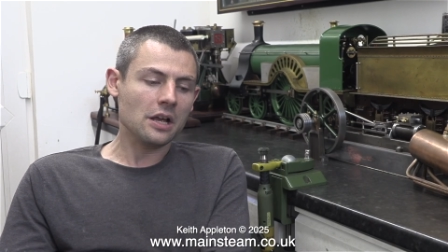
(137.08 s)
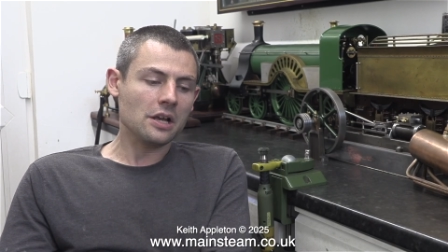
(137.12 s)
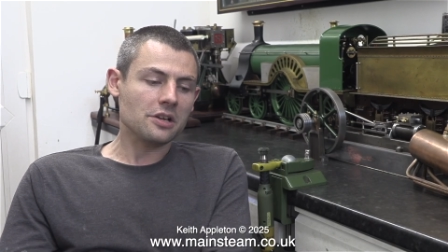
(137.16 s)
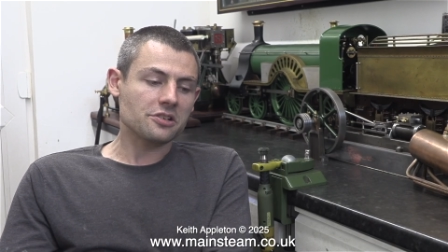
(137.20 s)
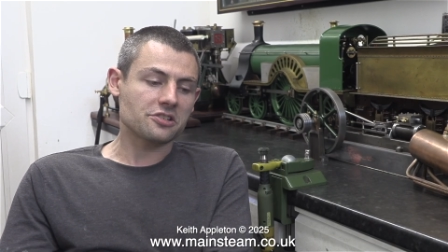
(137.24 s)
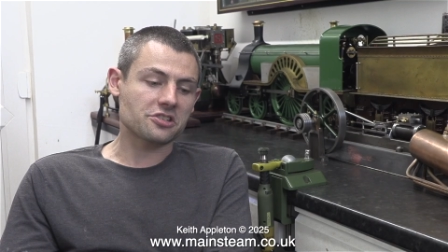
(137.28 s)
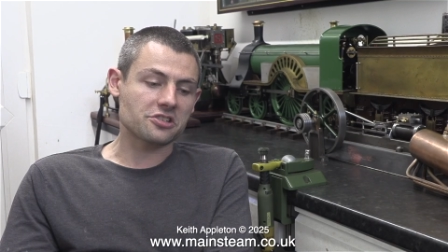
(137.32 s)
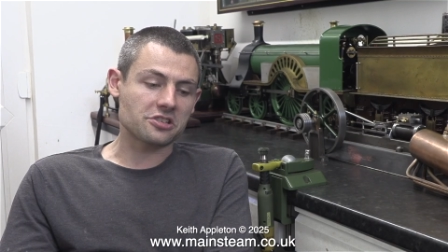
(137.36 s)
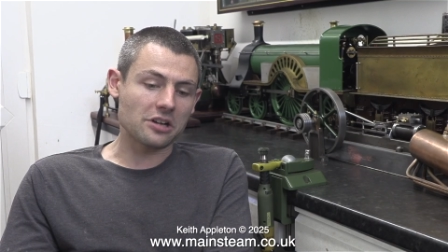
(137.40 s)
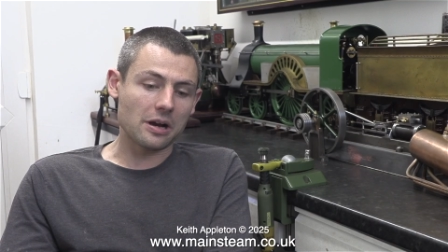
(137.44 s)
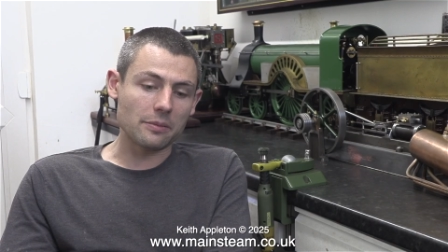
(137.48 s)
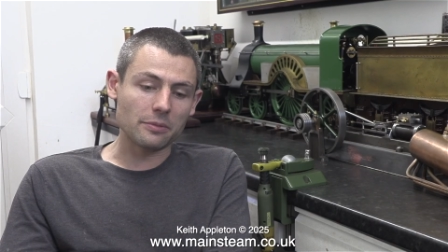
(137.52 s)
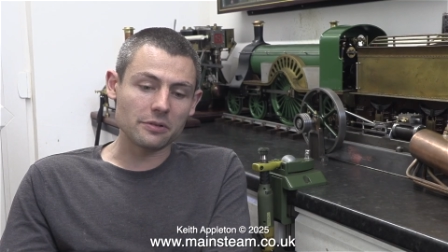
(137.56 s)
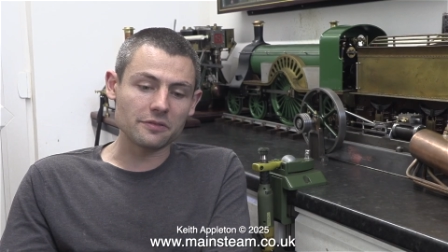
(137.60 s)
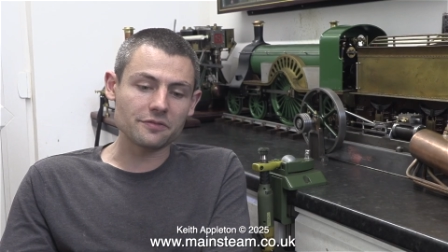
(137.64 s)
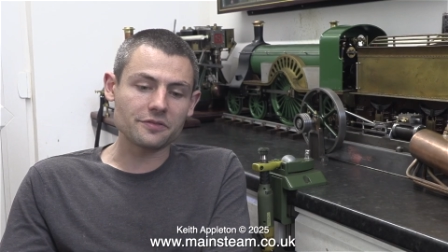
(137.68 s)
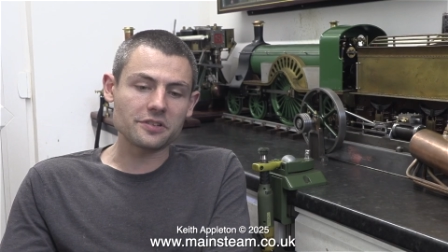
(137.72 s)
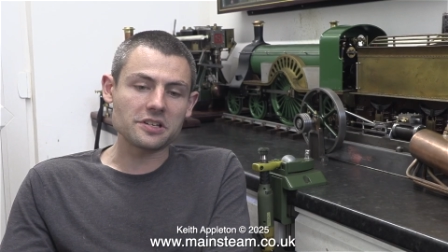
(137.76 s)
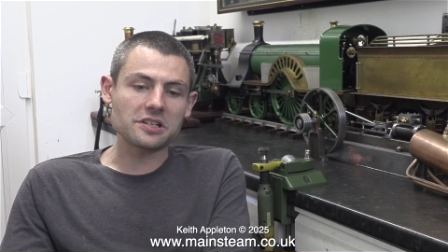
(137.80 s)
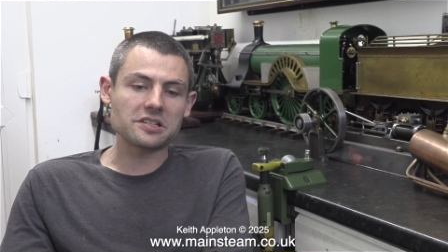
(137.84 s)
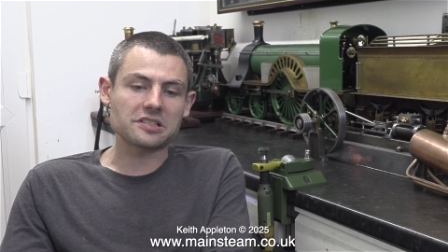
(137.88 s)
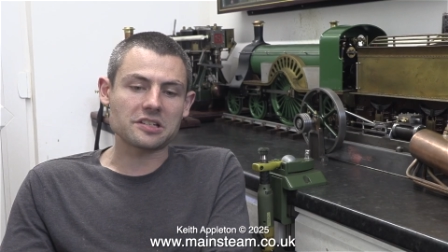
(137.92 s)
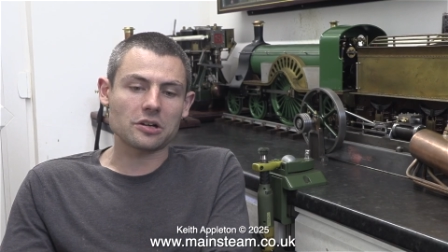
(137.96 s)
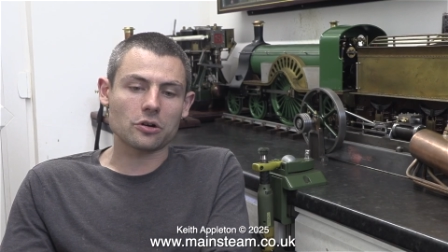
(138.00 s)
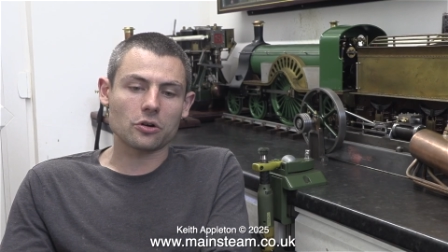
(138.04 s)
some of
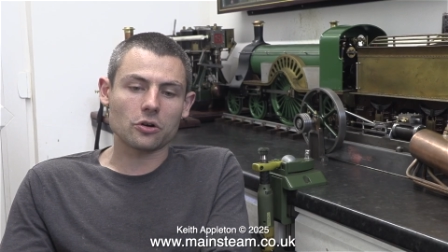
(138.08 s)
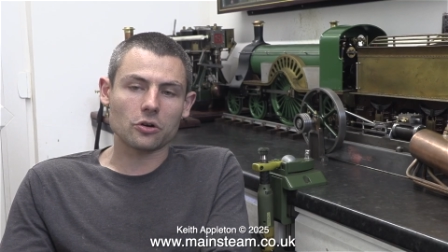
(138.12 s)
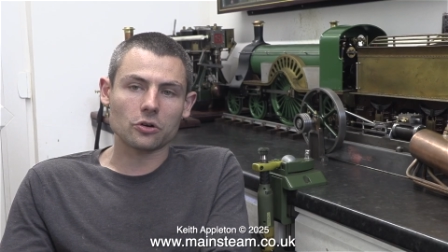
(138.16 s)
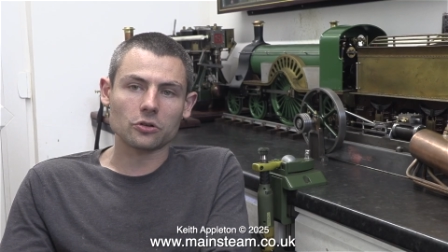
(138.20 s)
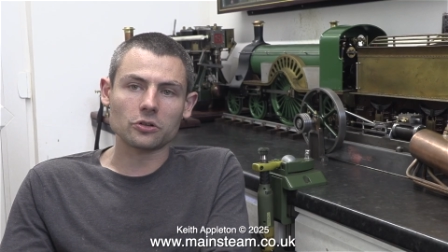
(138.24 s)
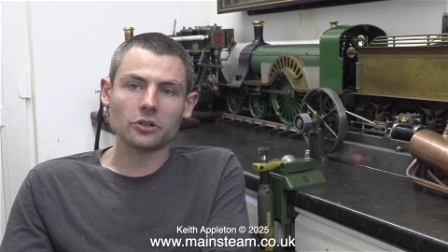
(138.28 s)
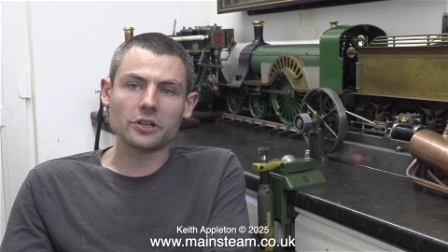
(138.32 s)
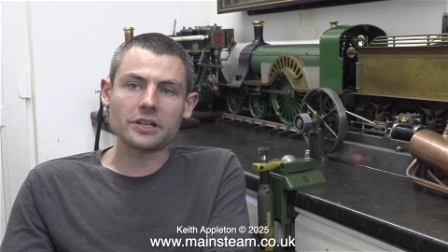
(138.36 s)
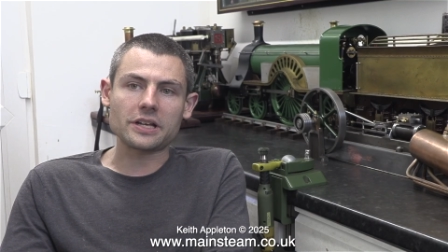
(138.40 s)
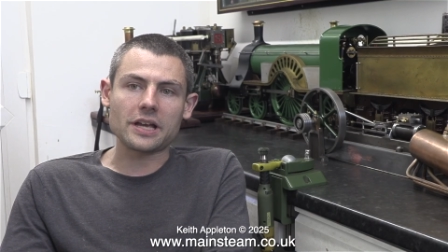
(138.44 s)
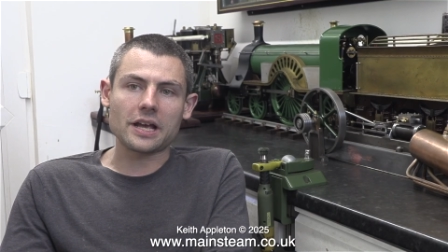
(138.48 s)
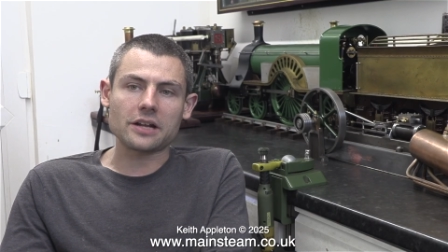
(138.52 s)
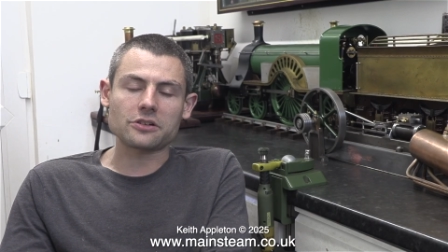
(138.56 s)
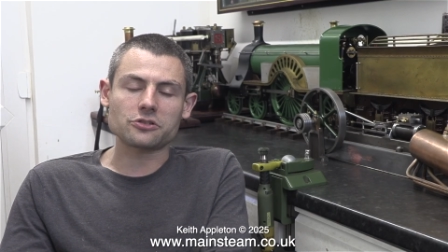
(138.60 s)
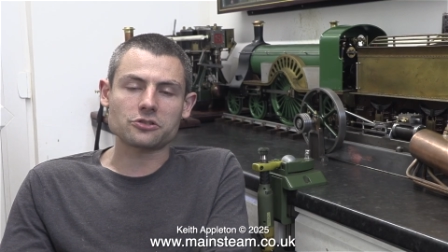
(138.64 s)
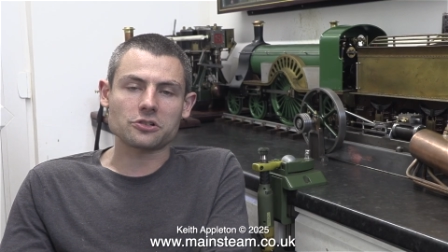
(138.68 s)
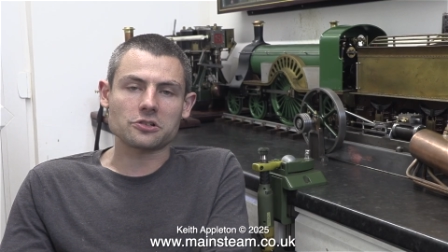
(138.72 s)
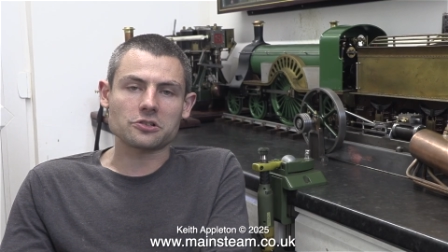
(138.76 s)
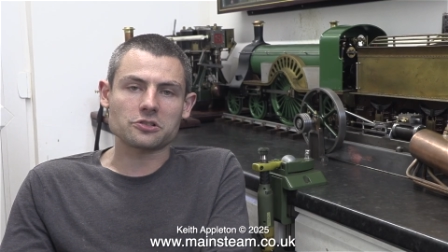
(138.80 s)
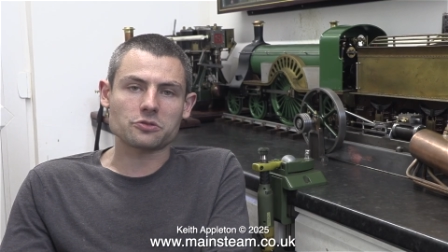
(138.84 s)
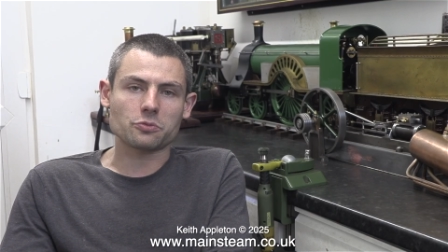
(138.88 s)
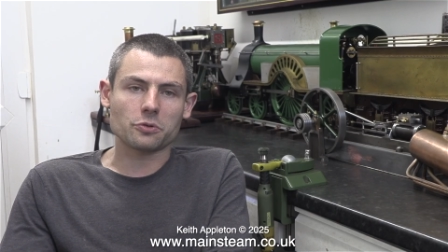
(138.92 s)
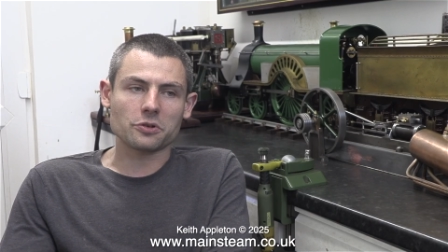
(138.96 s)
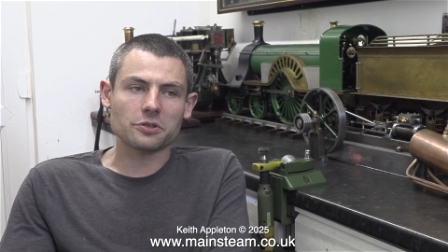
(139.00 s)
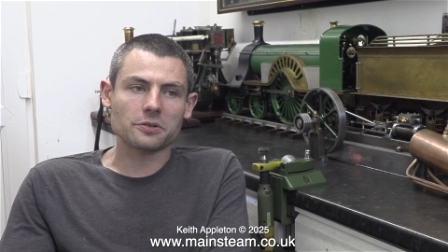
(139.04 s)
these early
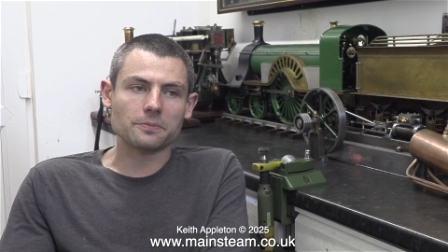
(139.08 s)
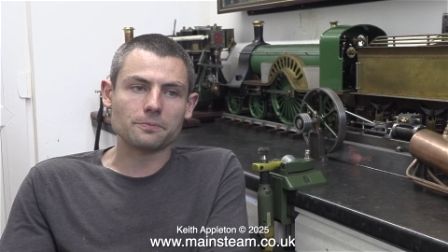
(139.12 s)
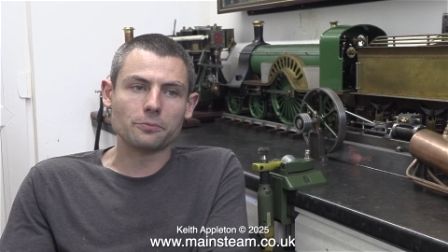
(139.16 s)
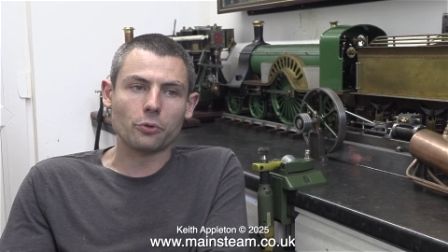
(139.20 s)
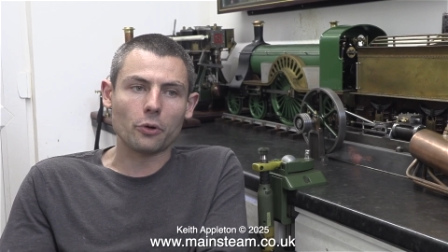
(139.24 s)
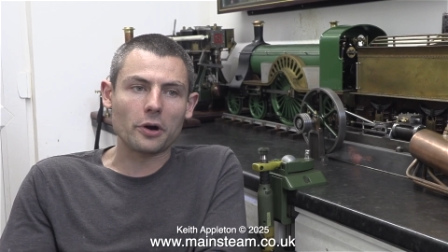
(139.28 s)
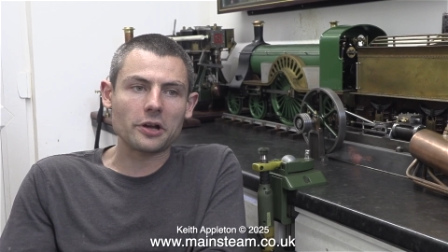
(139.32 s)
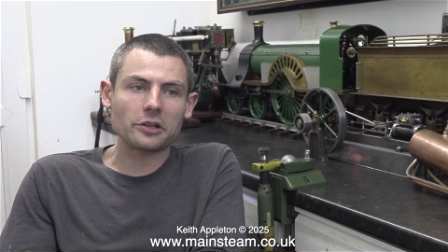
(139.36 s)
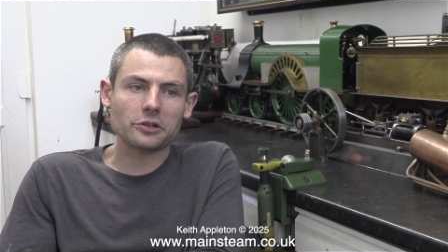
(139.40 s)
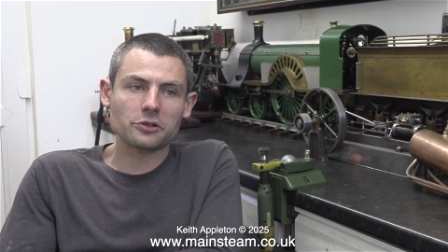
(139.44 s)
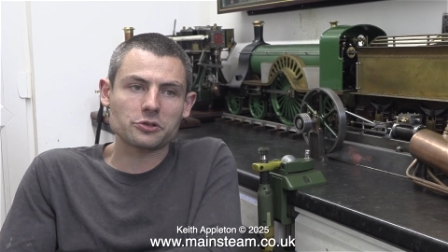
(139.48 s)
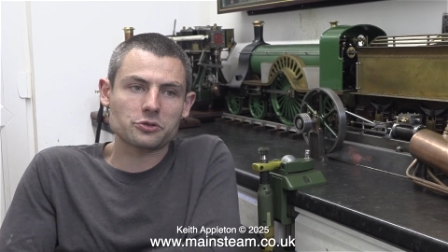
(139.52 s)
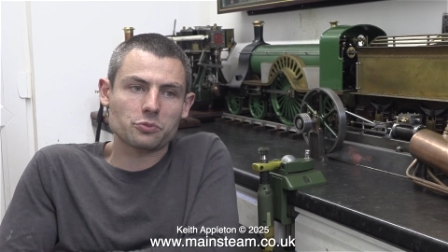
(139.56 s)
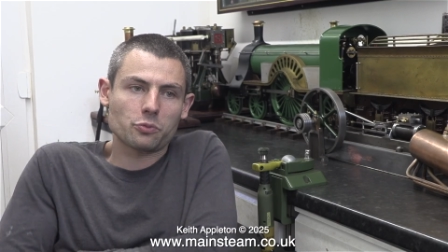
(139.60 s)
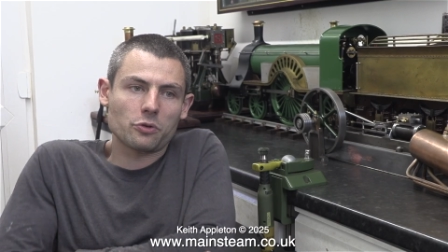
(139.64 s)
engines where the boilers